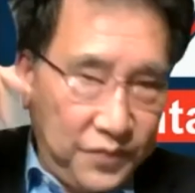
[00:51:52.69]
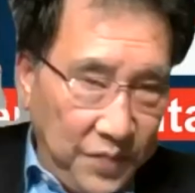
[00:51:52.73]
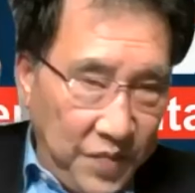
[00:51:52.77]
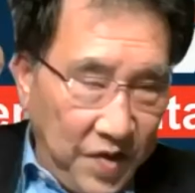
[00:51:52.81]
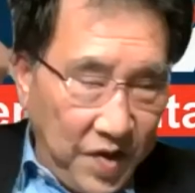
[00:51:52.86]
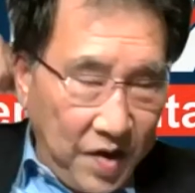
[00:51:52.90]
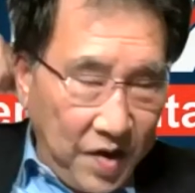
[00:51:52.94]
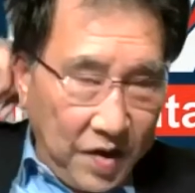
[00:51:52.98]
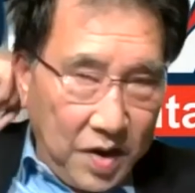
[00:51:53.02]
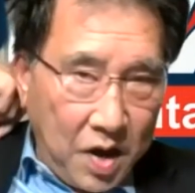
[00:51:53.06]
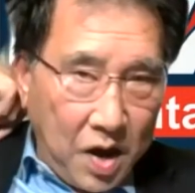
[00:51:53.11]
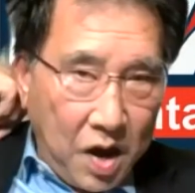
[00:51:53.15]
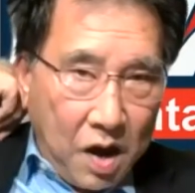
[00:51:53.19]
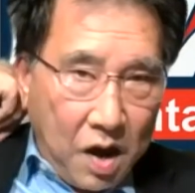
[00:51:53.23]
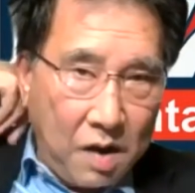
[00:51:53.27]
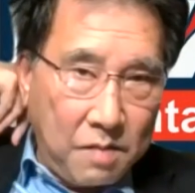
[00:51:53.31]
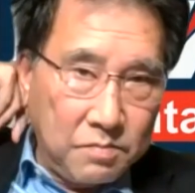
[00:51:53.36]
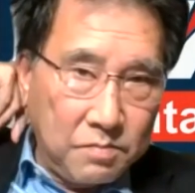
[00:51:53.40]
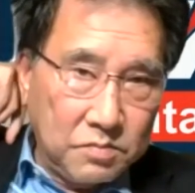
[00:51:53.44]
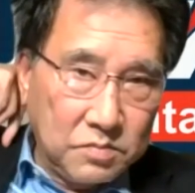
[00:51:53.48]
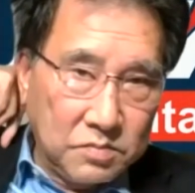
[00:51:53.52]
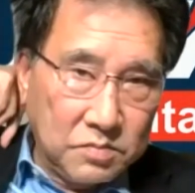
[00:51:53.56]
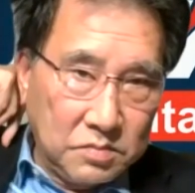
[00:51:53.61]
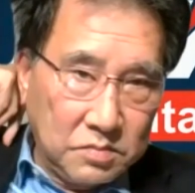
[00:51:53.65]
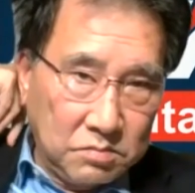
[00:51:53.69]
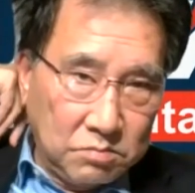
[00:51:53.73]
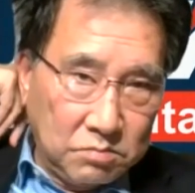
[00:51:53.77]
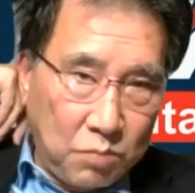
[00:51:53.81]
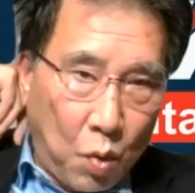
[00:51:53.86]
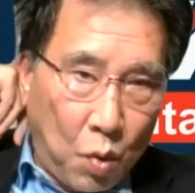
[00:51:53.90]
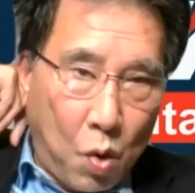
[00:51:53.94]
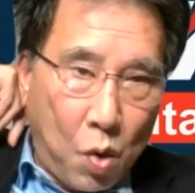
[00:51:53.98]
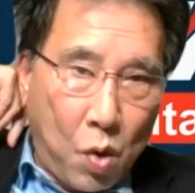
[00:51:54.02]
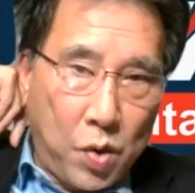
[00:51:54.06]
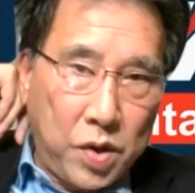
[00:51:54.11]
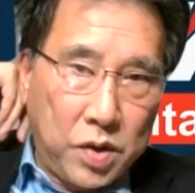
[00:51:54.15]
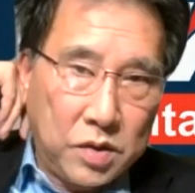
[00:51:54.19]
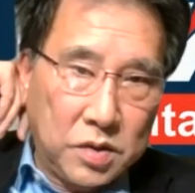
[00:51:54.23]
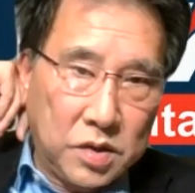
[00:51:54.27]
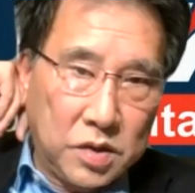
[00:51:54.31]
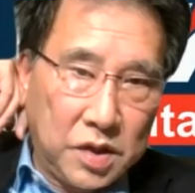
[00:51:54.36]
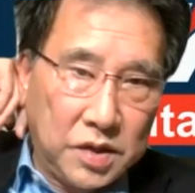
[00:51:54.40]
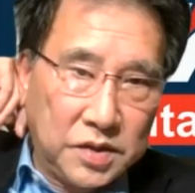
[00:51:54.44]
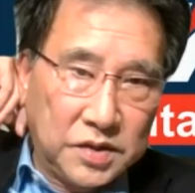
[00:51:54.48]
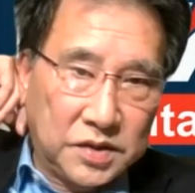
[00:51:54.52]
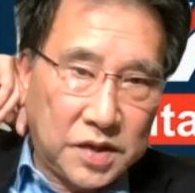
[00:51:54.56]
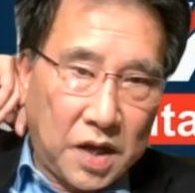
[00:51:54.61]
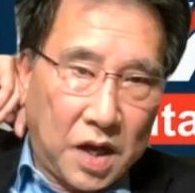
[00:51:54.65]
Vietnam, born
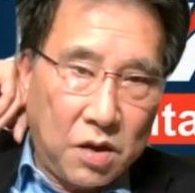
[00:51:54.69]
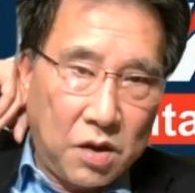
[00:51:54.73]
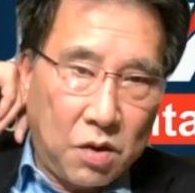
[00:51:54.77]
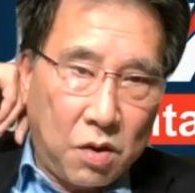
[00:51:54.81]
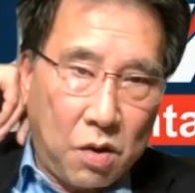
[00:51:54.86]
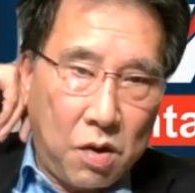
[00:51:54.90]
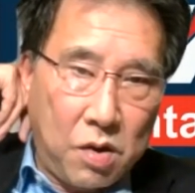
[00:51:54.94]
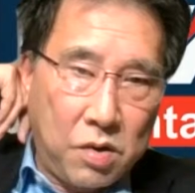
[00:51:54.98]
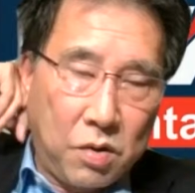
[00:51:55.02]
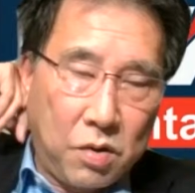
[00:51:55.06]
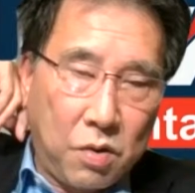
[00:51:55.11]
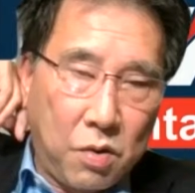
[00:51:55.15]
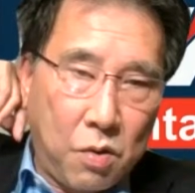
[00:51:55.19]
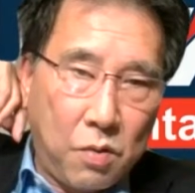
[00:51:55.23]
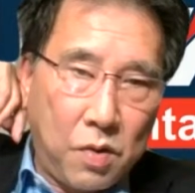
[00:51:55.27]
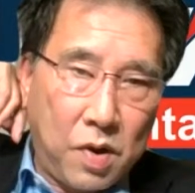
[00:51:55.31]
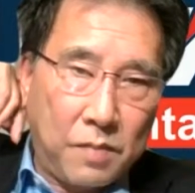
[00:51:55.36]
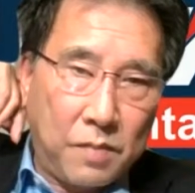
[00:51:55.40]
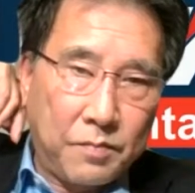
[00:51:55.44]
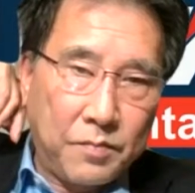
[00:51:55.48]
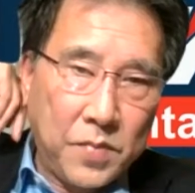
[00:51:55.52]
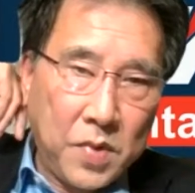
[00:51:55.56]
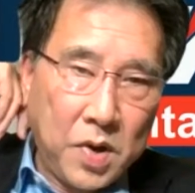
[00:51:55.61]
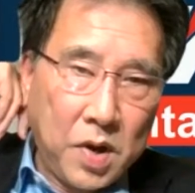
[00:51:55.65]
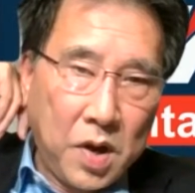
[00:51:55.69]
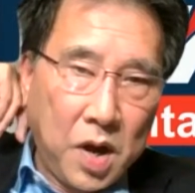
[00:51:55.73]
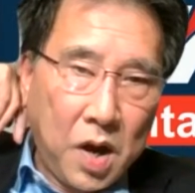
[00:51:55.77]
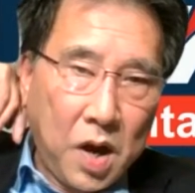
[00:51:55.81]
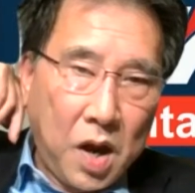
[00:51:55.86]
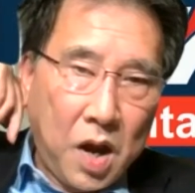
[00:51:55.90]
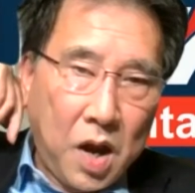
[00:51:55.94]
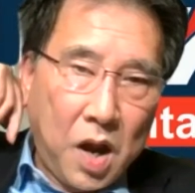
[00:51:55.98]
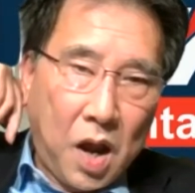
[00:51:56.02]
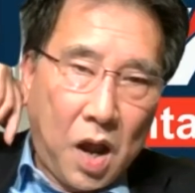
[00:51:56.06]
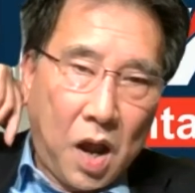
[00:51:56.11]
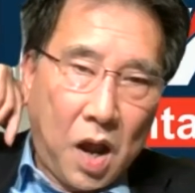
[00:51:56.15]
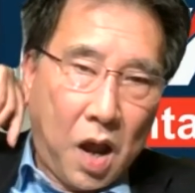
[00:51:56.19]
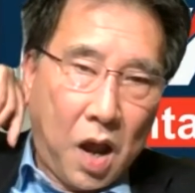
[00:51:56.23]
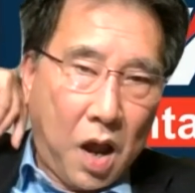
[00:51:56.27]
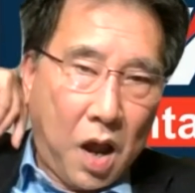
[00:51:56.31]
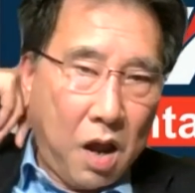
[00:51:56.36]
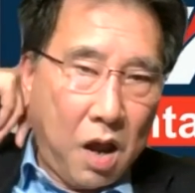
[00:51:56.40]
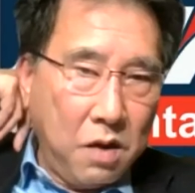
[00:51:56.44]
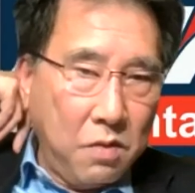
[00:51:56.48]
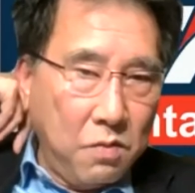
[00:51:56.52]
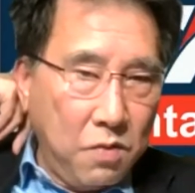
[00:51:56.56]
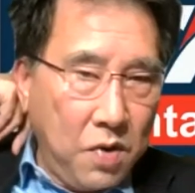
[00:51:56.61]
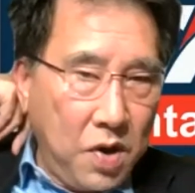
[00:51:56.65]
in Saigon, grow up,
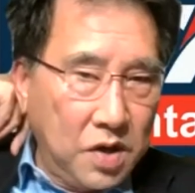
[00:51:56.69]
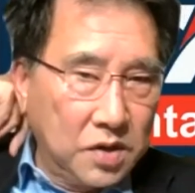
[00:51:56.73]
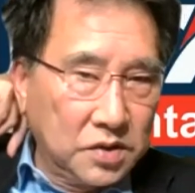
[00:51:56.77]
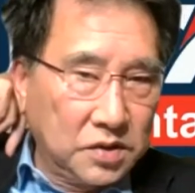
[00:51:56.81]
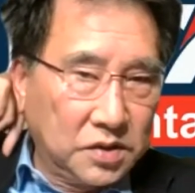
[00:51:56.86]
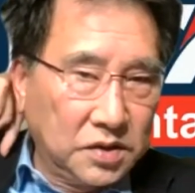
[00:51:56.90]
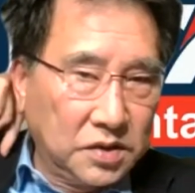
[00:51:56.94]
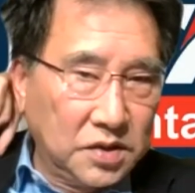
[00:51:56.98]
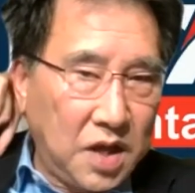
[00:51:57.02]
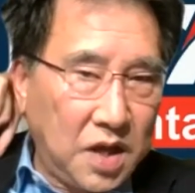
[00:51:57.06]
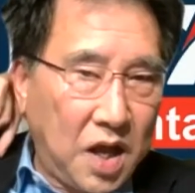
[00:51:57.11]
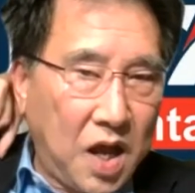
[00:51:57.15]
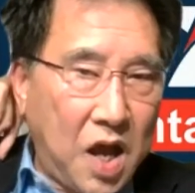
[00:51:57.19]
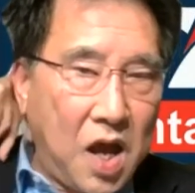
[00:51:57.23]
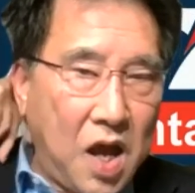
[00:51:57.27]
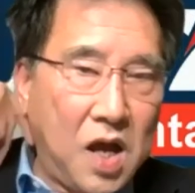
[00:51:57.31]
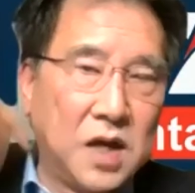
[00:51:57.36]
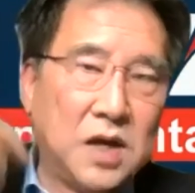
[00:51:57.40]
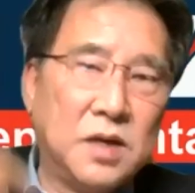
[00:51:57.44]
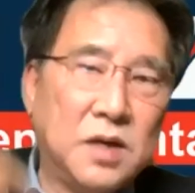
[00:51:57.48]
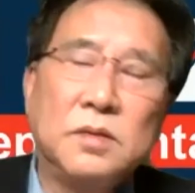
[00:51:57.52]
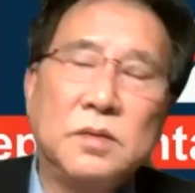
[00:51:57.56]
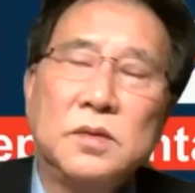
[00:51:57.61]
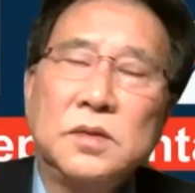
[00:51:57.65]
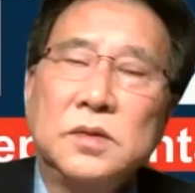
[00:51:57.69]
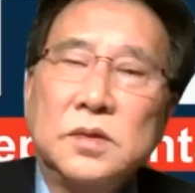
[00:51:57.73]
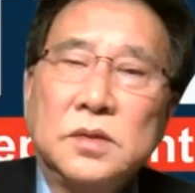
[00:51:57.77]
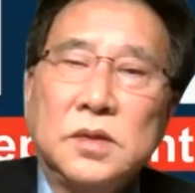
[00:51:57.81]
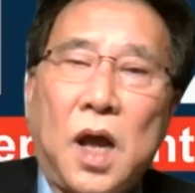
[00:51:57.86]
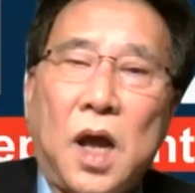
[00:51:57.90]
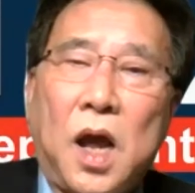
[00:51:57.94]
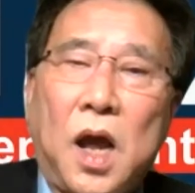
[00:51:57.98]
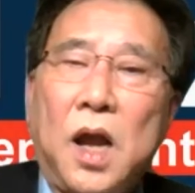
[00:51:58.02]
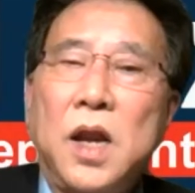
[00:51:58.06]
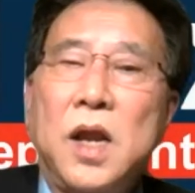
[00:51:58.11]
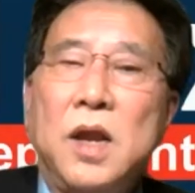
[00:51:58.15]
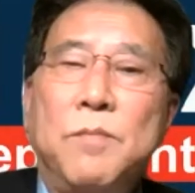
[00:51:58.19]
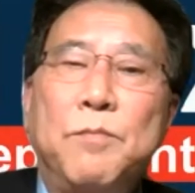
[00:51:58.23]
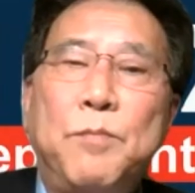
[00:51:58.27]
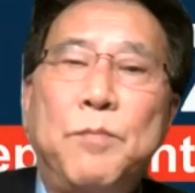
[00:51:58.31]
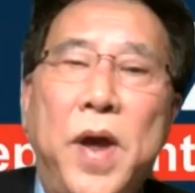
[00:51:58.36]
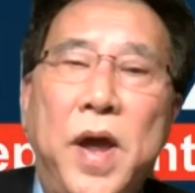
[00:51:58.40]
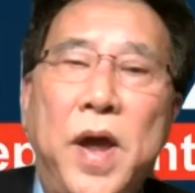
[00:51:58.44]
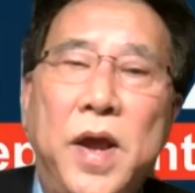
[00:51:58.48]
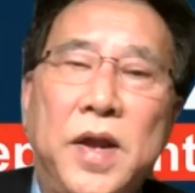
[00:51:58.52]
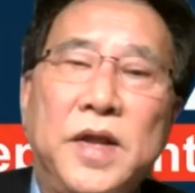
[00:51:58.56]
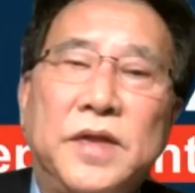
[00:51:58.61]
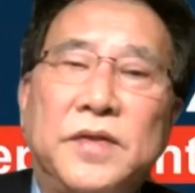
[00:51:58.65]
I was not, I didn't
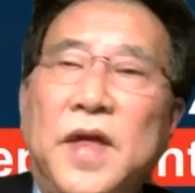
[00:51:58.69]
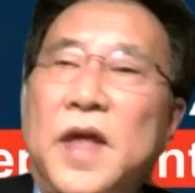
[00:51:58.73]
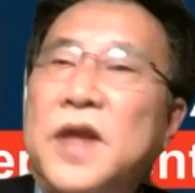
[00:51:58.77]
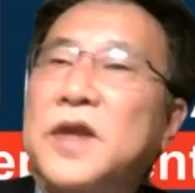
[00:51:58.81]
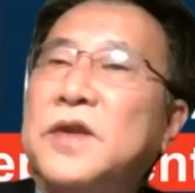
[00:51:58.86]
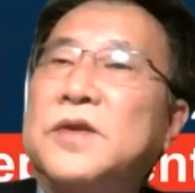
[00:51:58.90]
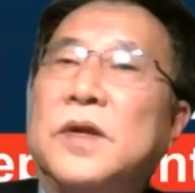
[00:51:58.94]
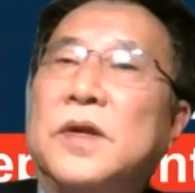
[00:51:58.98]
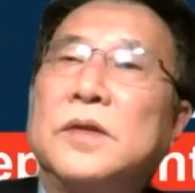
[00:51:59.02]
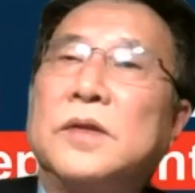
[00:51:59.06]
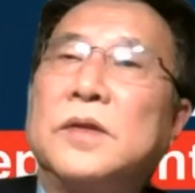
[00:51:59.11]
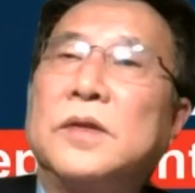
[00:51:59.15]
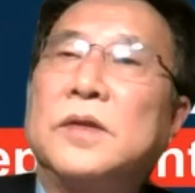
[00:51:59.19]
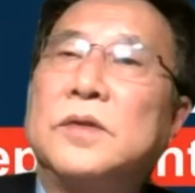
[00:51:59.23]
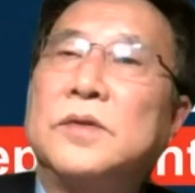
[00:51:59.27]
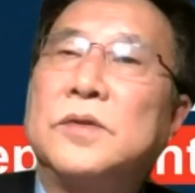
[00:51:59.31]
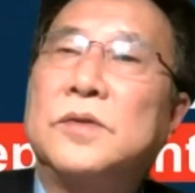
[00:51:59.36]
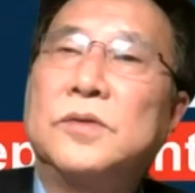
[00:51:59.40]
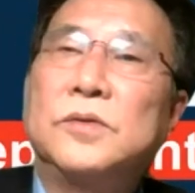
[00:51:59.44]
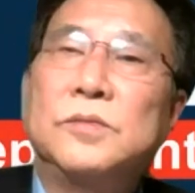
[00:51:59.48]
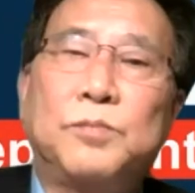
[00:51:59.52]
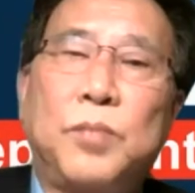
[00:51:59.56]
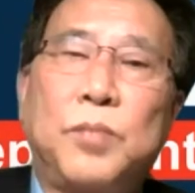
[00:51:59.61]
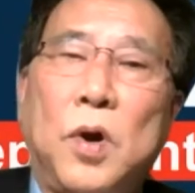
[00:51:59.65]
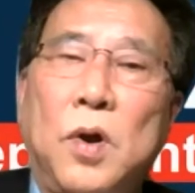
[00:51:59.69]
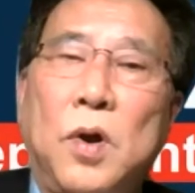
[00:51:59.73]
pay any attention to